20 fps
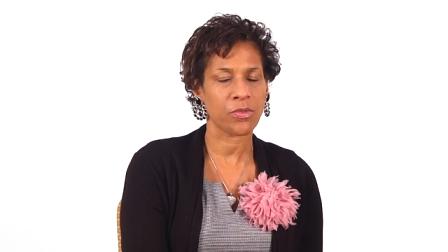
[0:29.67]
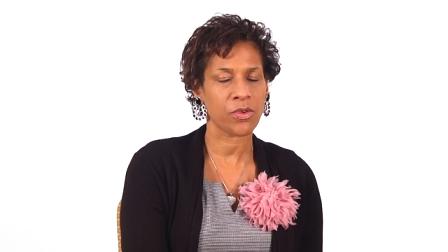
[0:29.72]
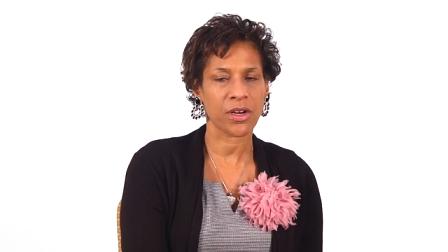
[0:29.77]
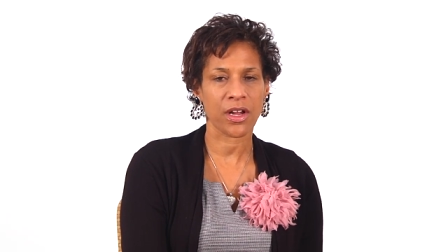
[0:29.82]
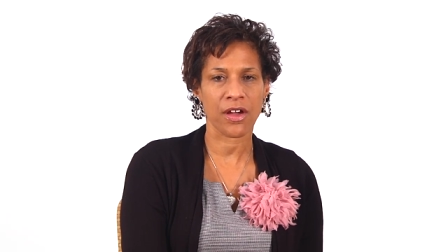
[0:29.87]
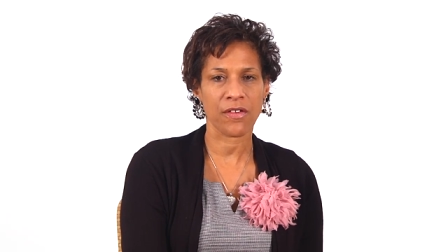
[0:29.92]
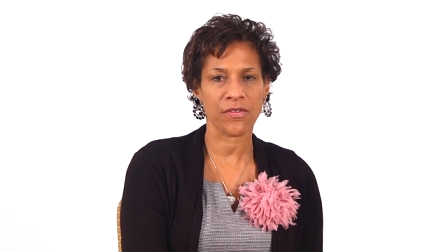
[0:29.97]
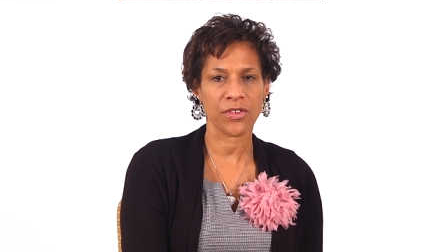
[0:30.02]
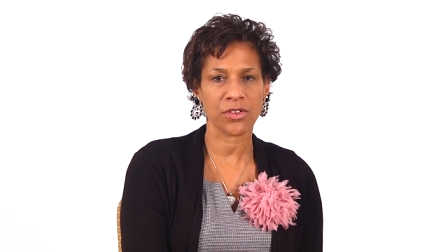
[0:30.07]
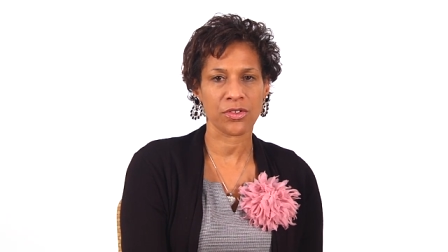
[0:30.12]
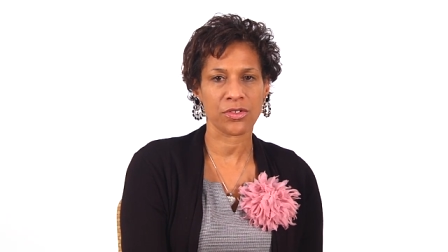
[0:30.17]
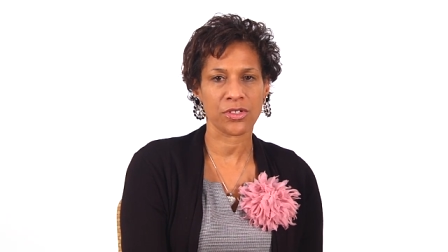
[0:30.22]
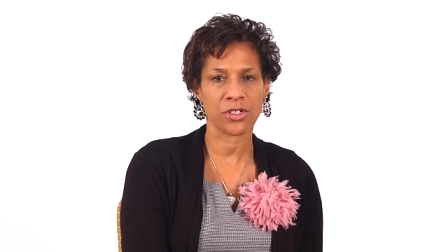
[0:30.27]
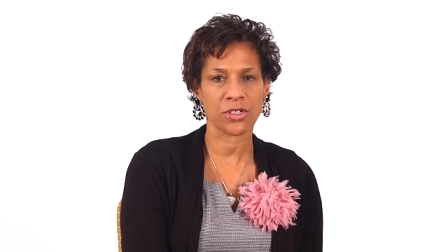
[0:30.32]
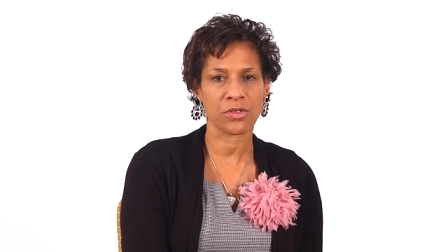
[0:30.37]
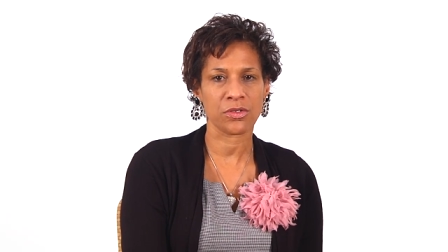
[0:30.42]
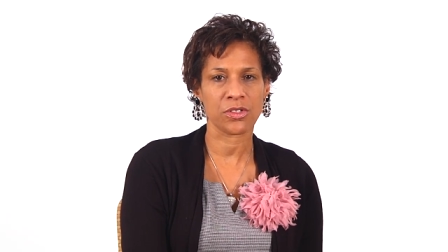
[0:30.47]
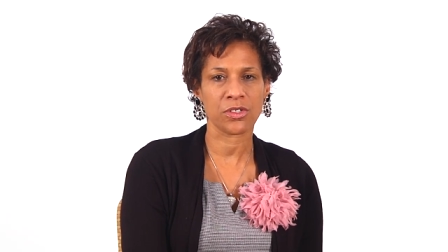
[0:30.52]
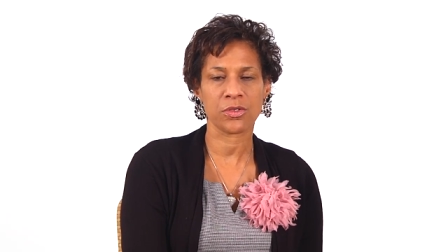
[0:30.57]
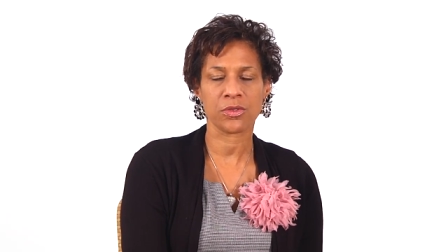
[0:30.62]
whatever you
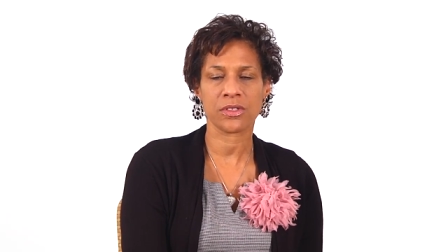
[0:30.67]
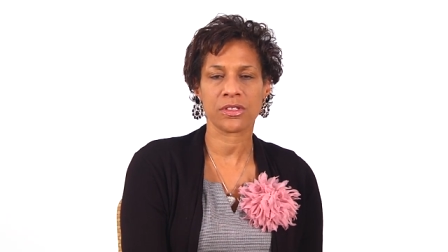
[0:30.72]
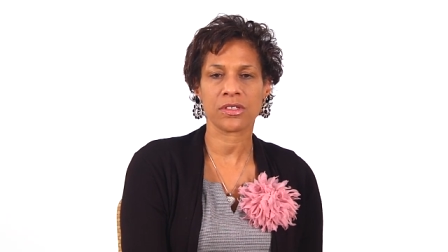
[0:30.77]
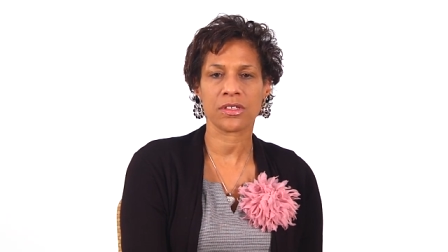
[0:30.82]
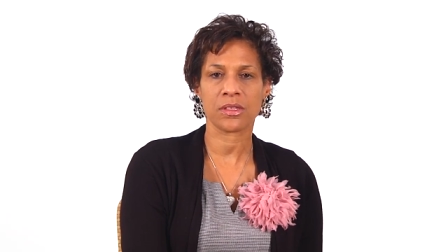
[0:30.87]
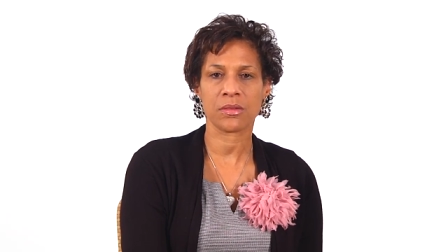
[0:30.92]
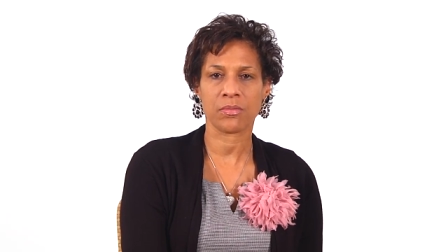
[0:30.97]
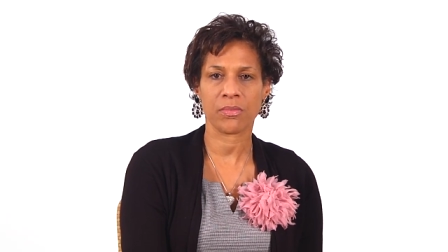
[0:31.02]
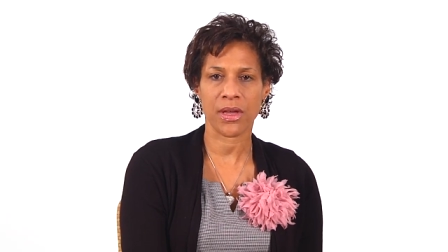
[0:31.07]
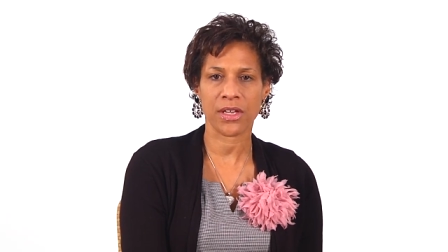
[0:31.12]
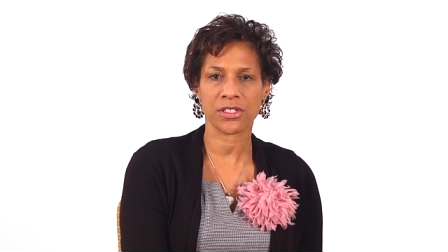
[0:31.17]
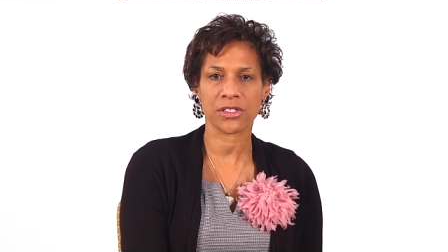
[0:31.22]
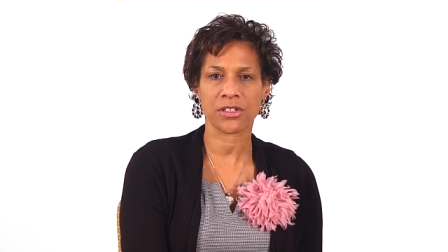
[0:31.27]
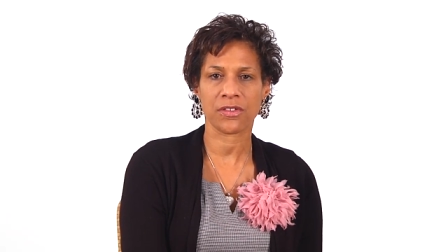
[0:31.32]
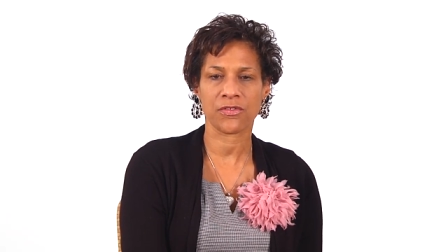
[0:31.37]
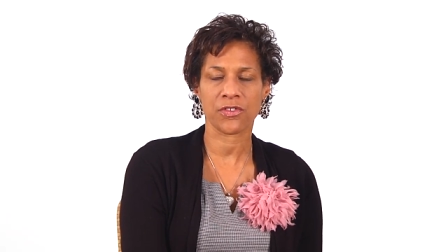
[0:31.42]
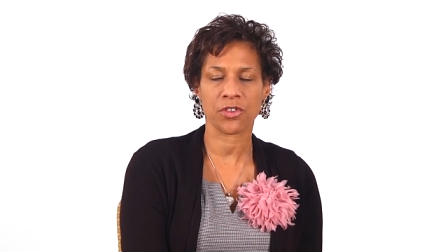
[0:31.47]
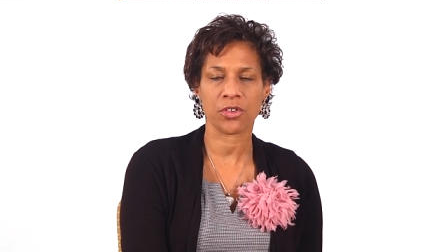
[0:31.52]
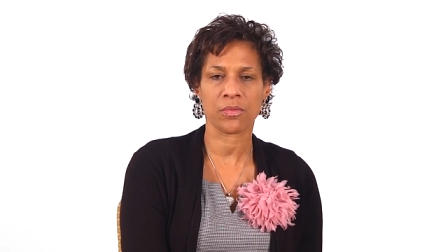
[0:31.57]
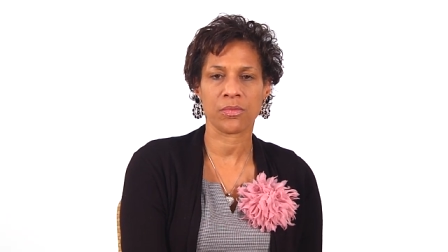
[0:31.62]
do, do it to the best
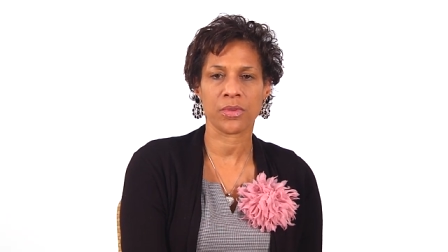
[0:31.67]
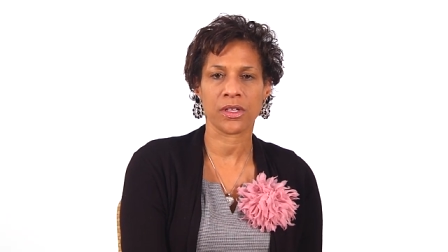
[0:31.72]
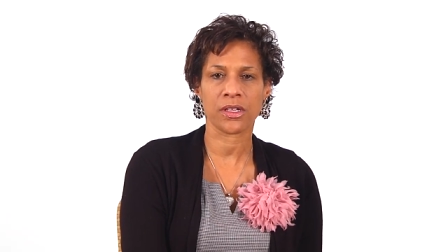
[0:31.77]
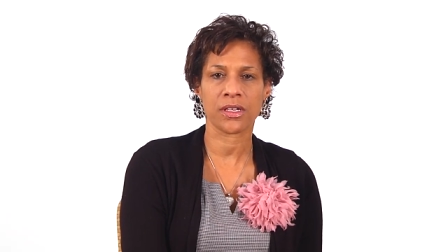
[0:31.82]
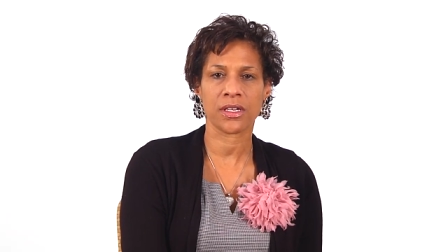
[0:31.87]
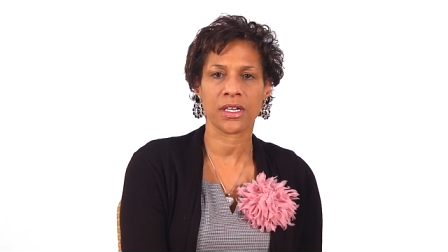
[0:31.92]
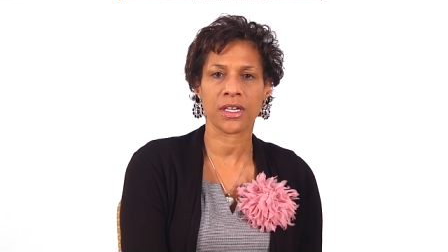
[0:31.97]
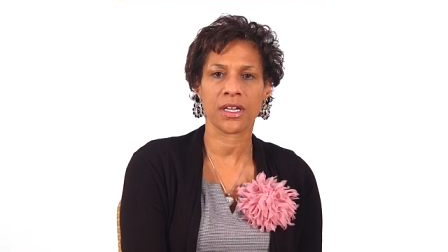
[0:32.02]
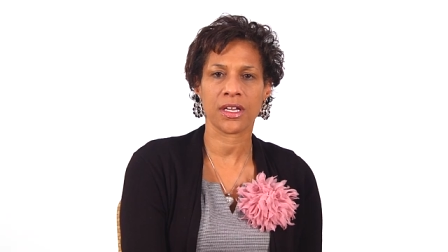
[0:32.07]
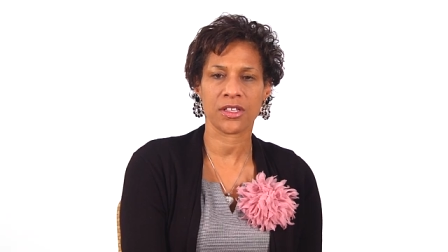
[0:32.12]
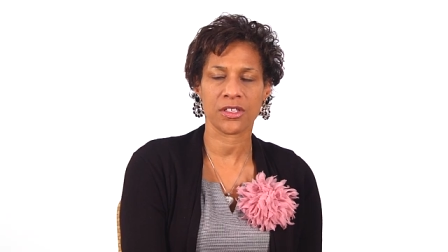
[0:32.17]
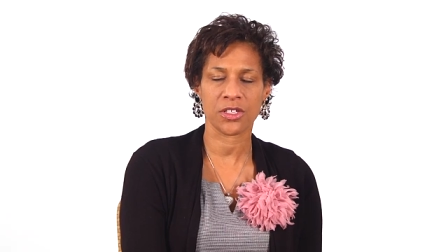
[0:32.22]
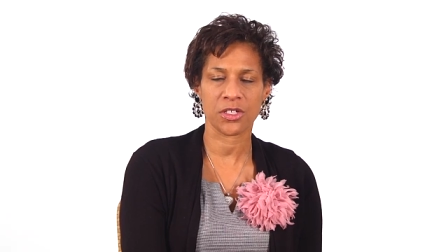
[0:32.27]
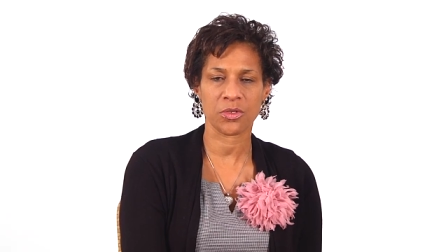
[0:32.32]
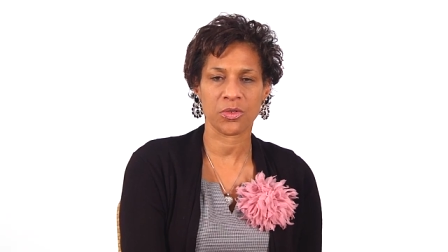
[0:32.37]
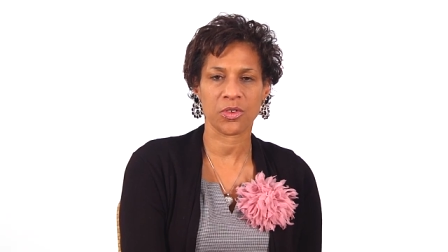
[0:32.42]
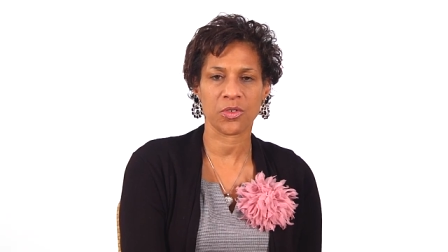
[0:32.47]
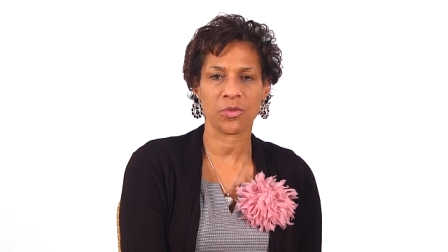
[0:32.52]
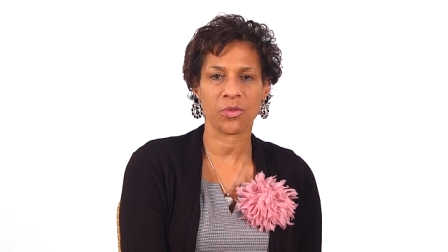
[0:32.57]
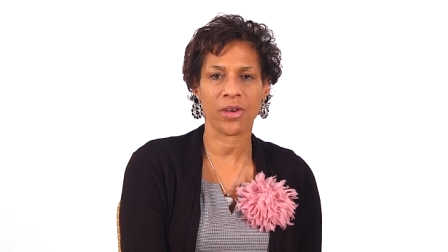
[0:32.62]
of your ability and
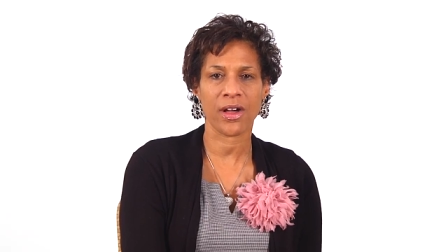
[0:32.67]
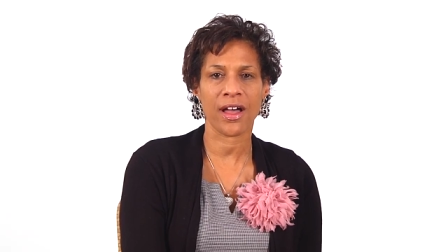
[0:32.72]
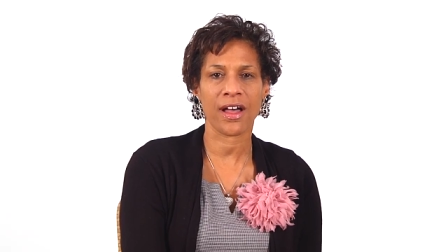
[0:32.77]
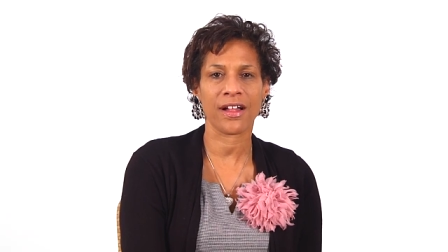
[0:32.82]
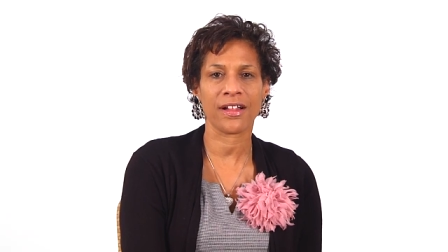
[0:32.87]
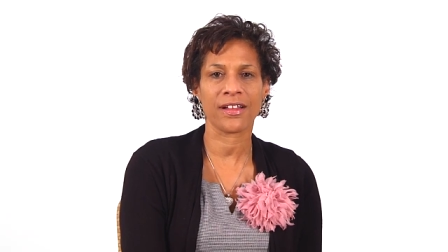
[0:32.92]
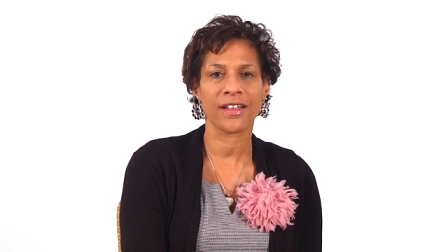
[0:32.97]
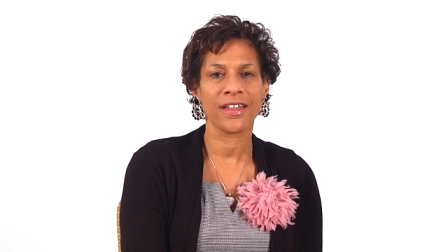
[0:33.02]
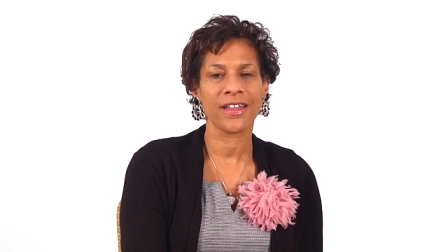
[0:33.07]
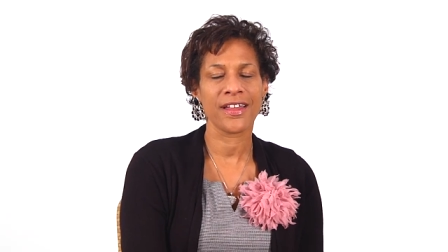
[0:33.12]
do it well.